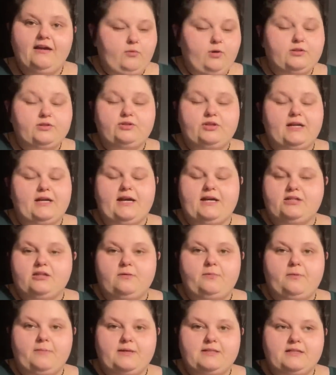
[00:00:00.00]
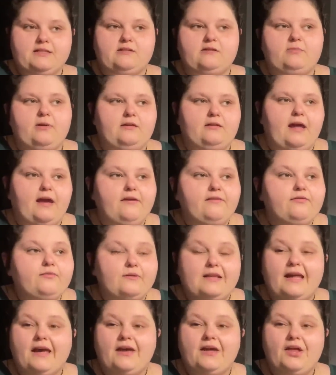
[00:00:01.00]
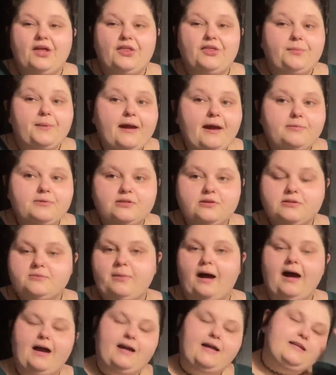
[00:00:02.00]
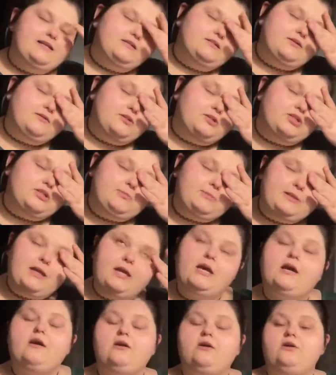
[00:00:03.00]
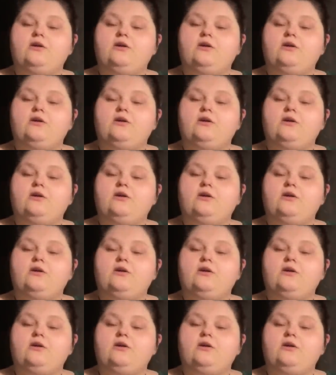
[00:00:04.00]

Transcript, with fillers: We're also trying to catch up on my six hundred pound life. We're like three episodes behind, so it's just been like